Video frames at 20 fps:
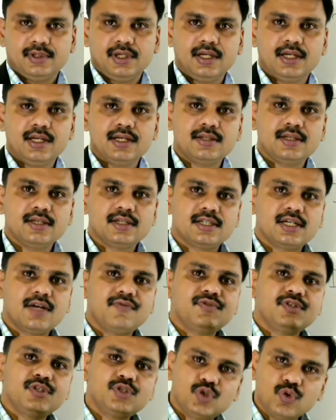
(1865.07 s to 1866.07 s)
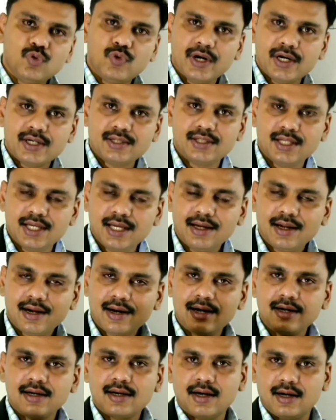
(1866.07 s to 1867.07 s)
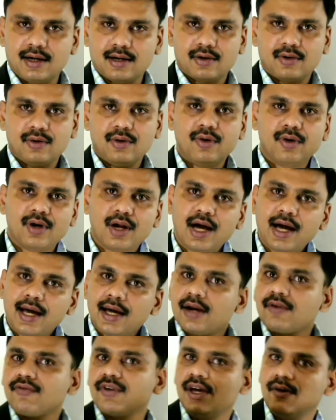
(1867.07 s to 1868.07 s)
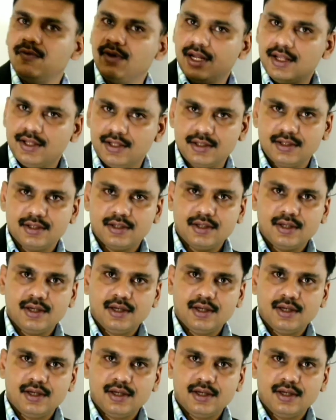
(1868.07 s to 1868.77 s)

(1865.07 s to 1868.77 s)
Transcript: It is the shift towards the red color or higher wavelength